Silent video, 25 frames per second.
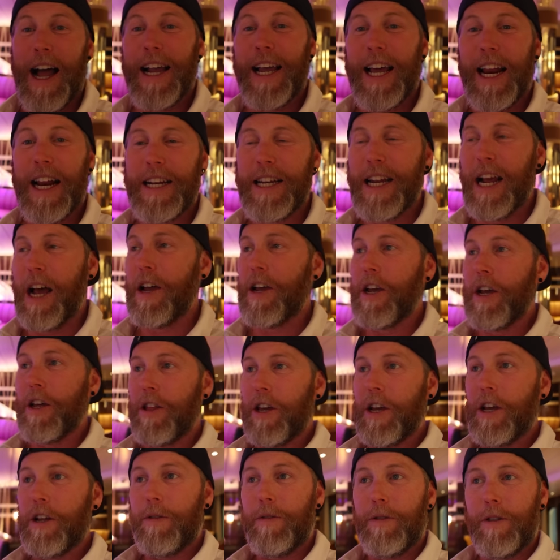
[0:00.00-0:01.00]
gotta tell you
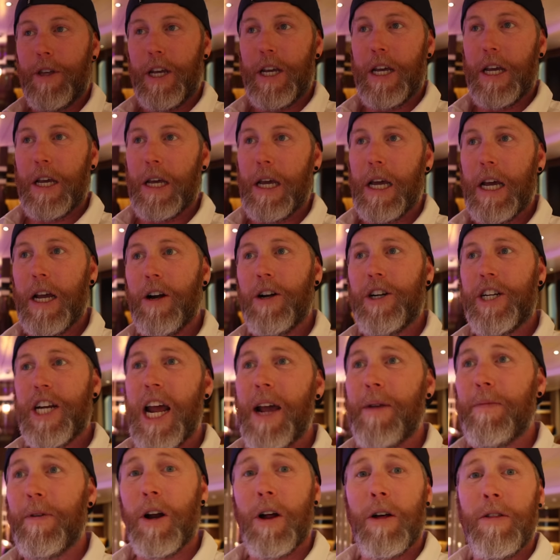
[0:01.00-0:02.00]
that the
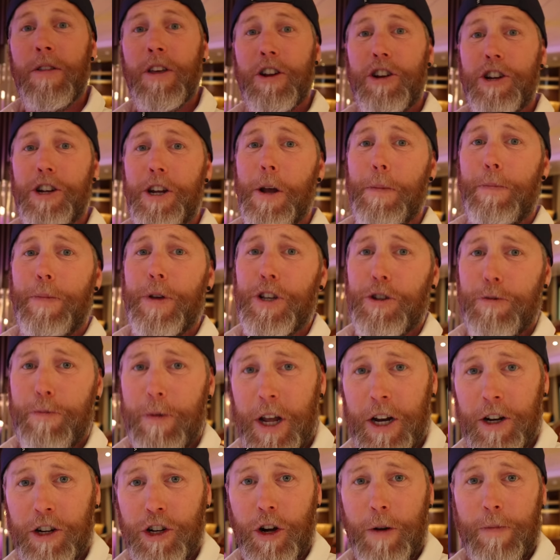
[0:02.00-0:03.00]
entertainment on this ship has
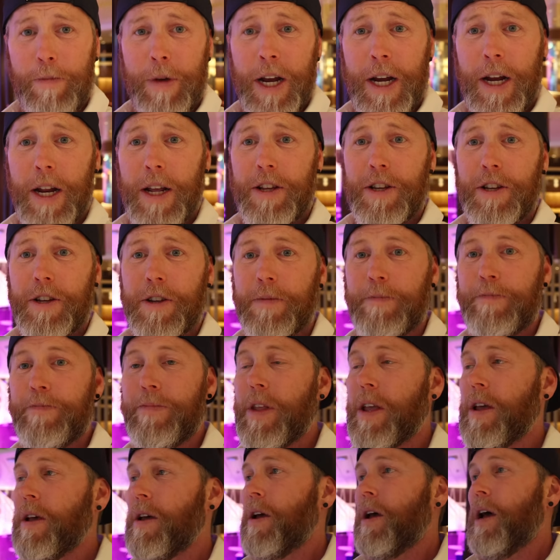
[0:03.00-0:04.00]
been tremendous.
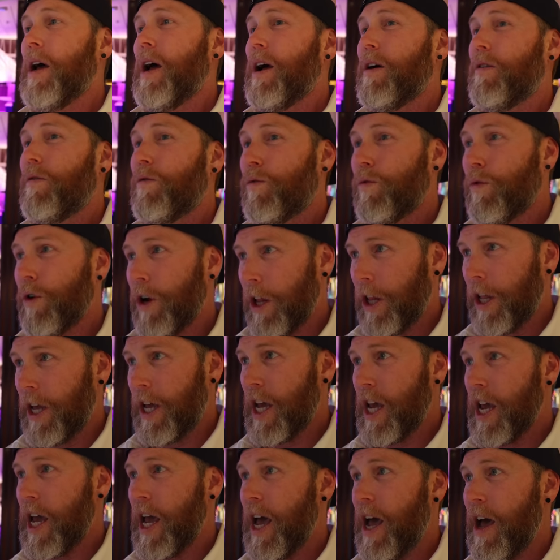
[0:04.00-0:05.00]

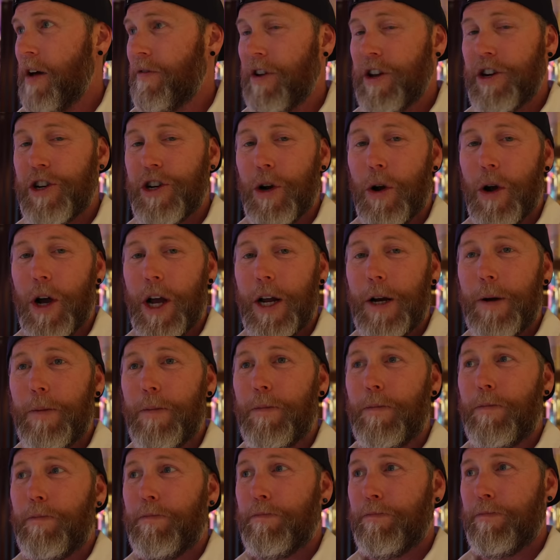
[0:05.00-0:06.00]
Really have enjoyed
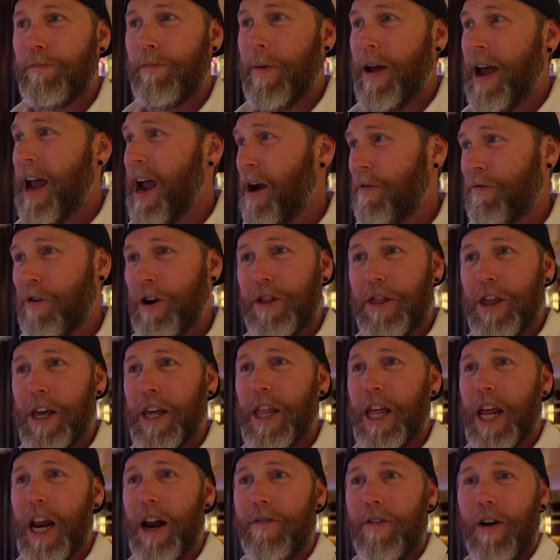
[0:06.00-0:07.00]

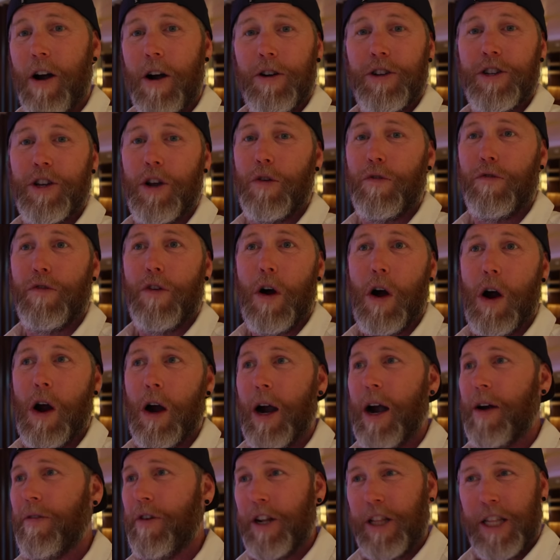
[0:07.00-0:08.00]
everything that I've heard so far,
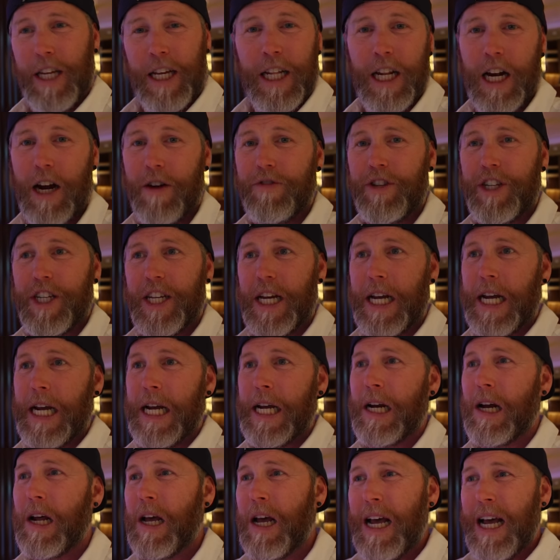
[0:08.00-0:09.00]
everything that I've
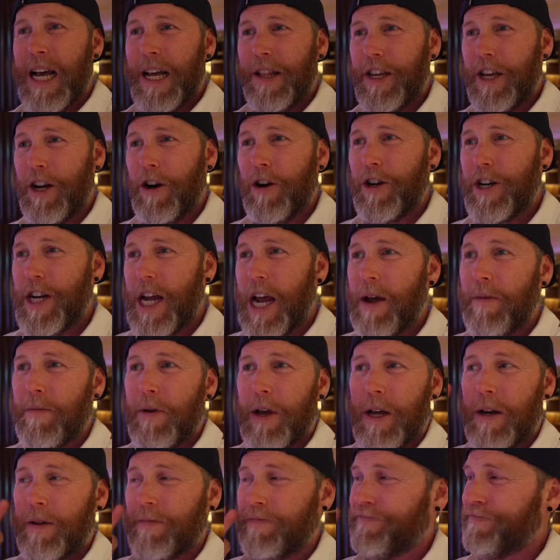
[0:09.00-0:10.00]
seen,
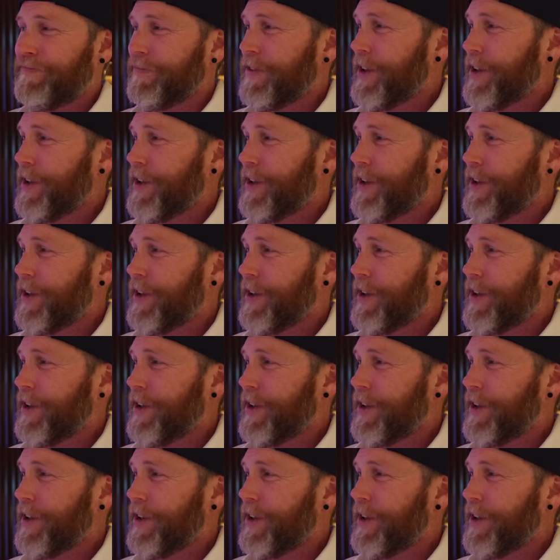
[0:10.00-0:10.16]
entertainment,